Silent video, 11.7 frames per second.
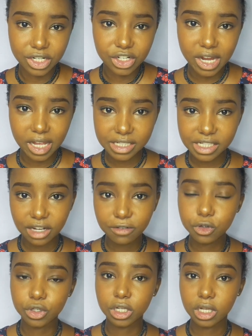we're trying
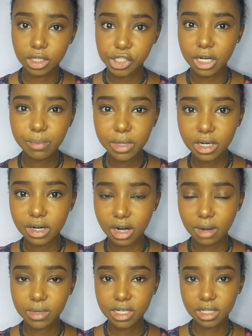stuff today, so let me
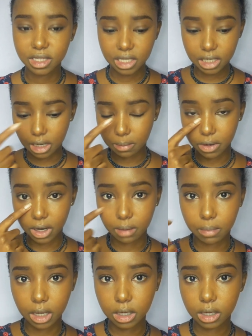grab it and then I'll be
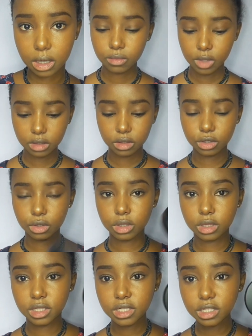right back.
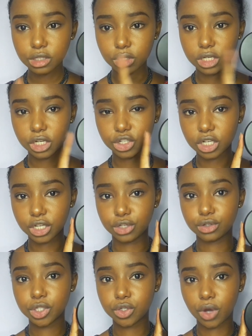So this is what I
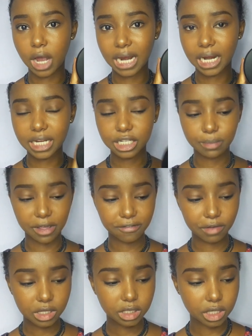usually use to highlight my
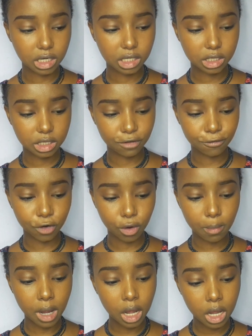face, and it's the
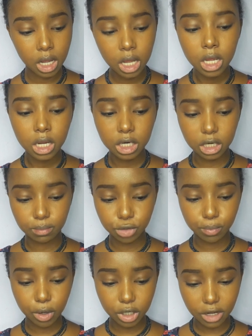Floma Cream
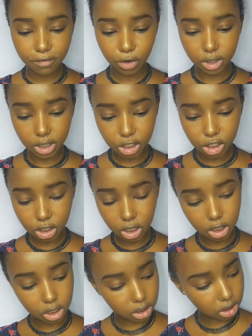to Powder
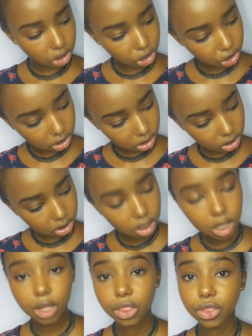Foundation in the
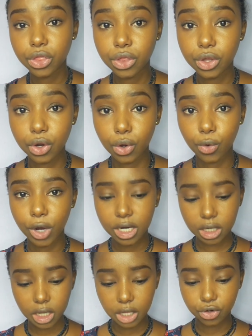shade
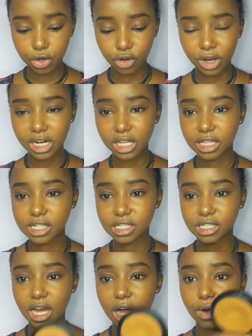301, K301, and this
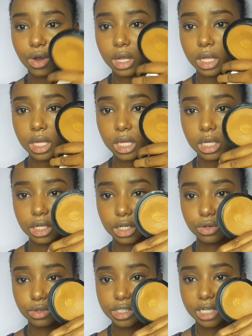is how
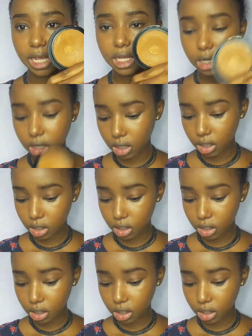it looks like.